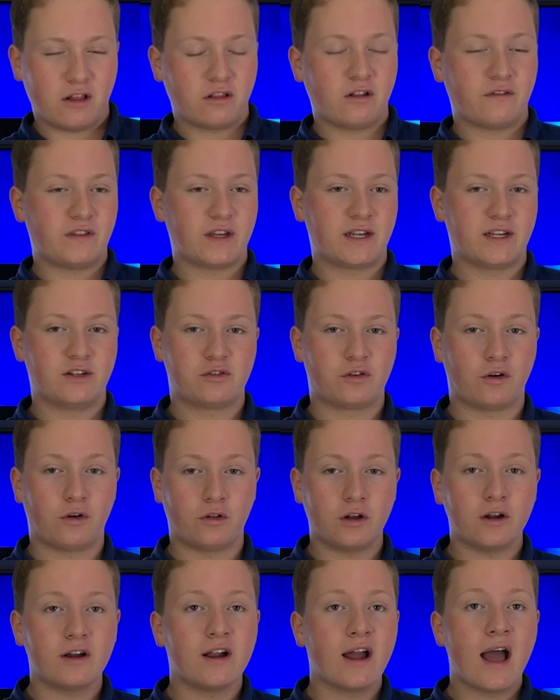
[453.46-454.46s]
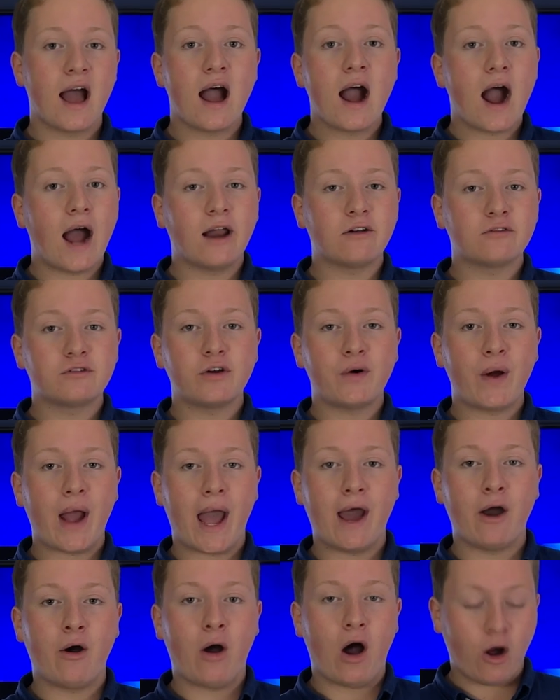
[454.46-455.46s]
of the controller. I don't know
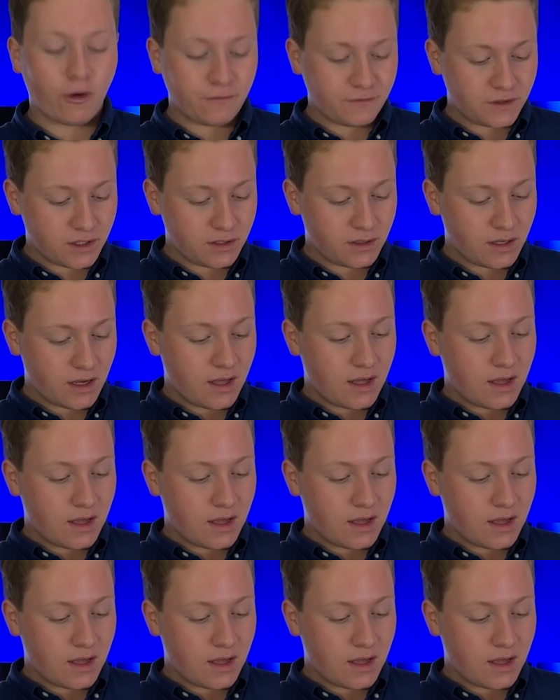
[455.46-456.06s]
how often